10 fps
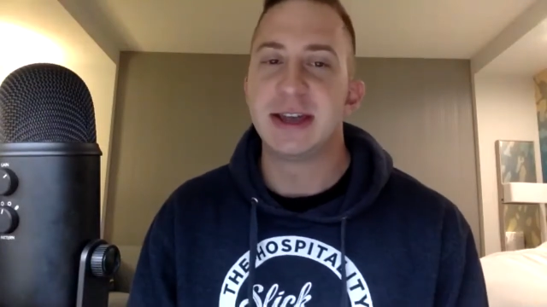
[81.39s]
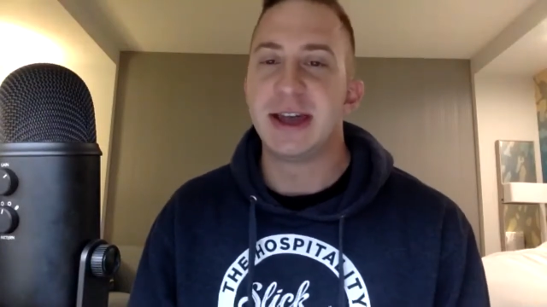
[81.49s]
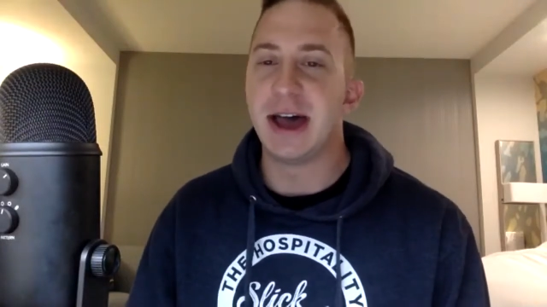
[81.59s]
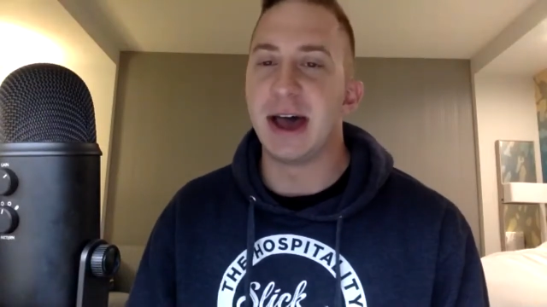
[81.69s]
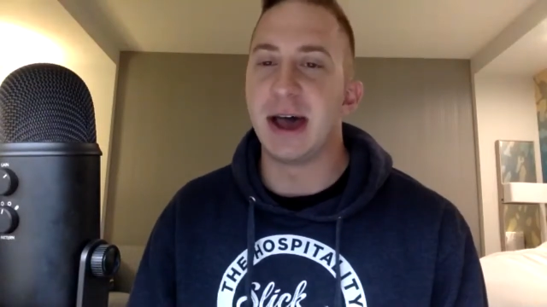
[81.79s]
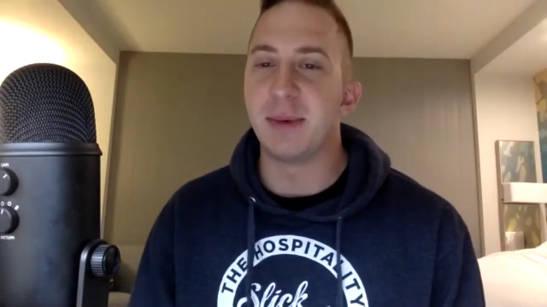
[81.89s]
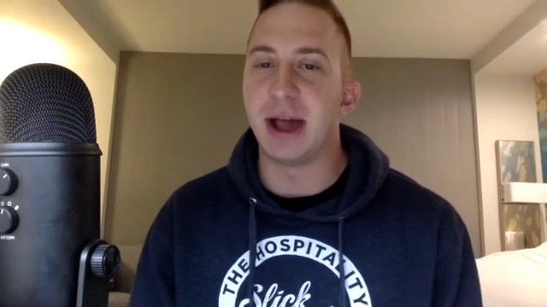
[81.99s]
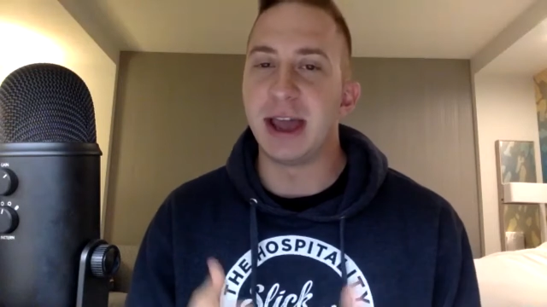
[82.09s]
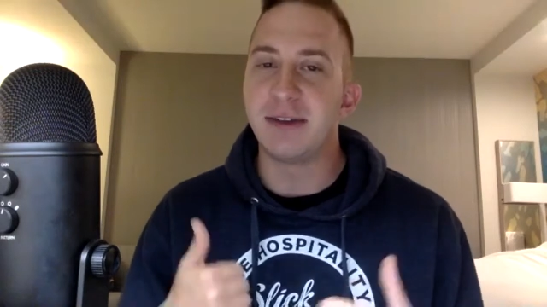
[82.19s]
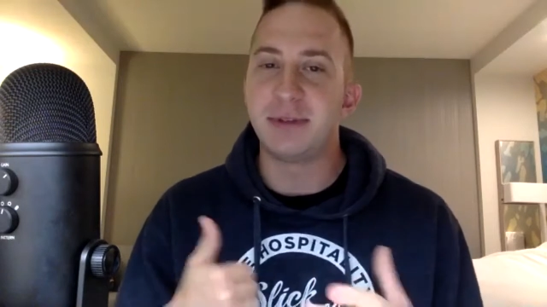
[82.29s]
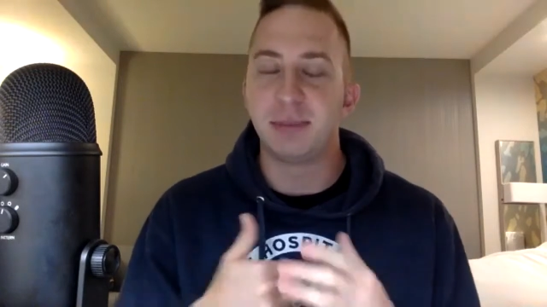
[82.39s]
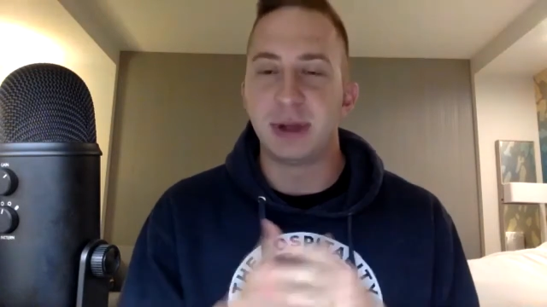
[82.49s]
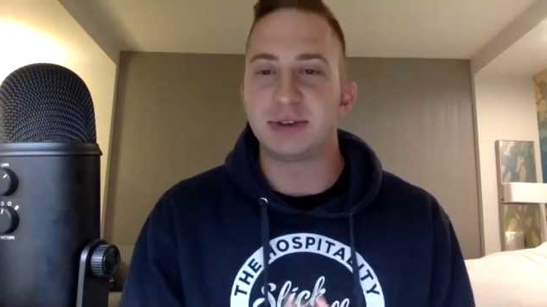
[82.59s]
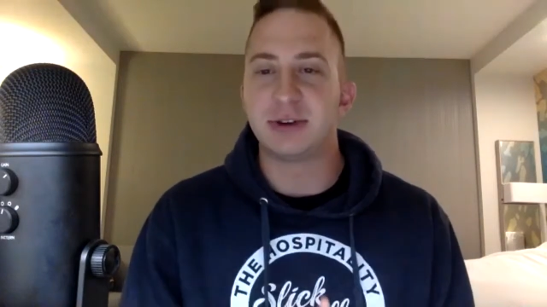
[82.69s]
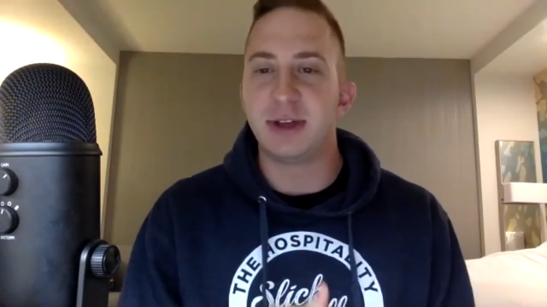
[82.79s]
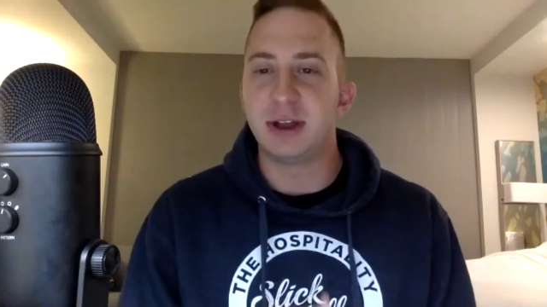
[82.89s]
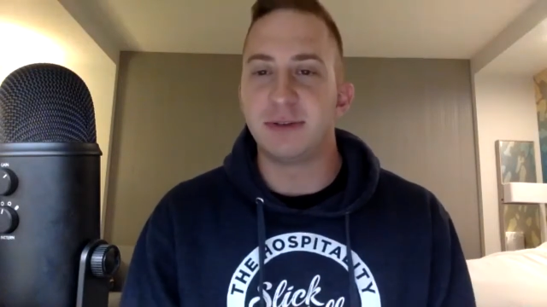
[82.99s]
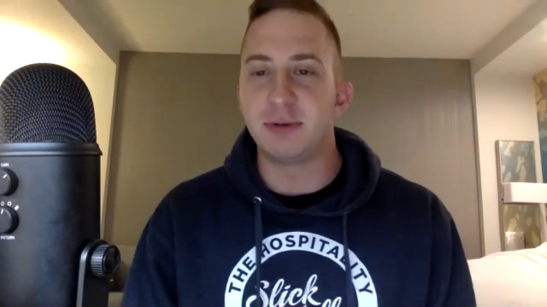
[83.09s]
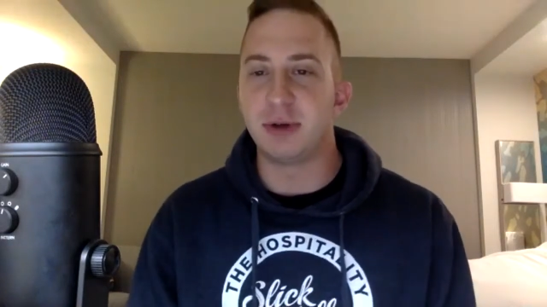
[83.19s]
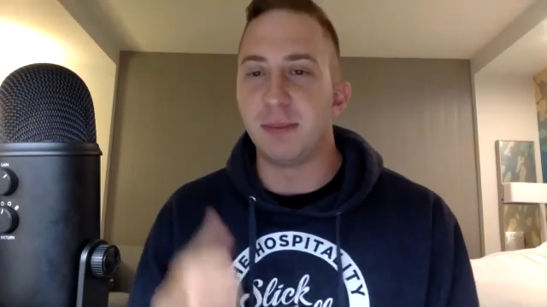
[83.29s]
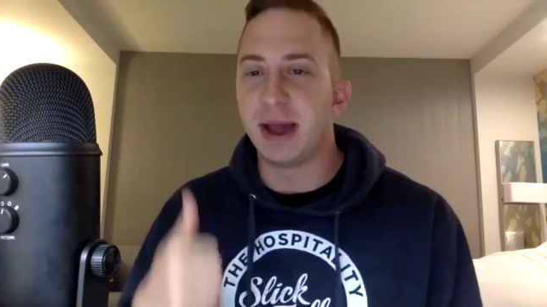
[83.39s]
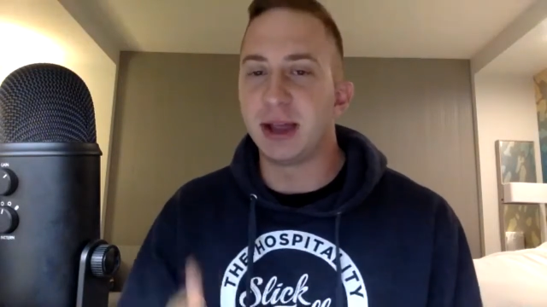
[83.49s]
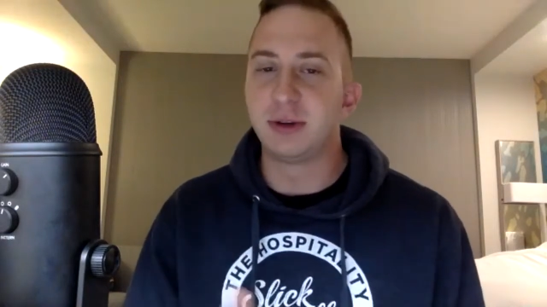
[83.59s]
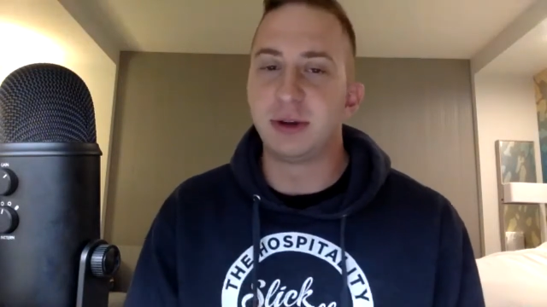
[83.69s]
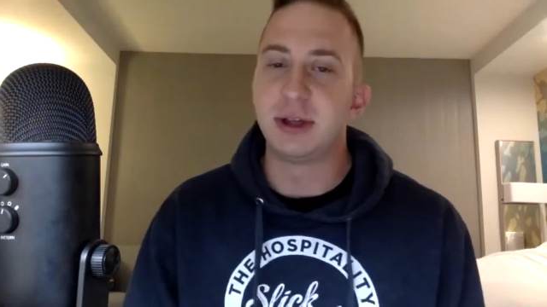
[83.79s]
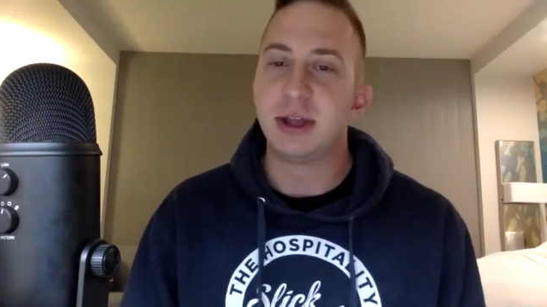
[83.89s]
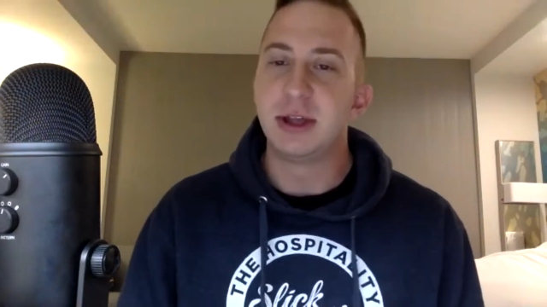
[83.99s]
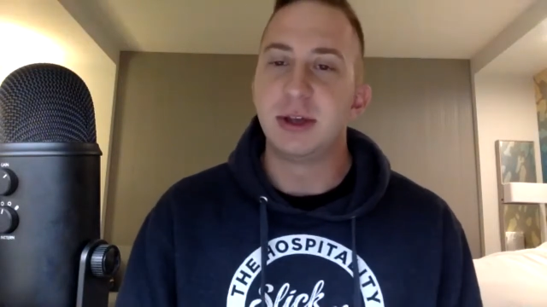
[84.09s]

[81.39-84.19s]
I have the pleasure of interviewing Michael,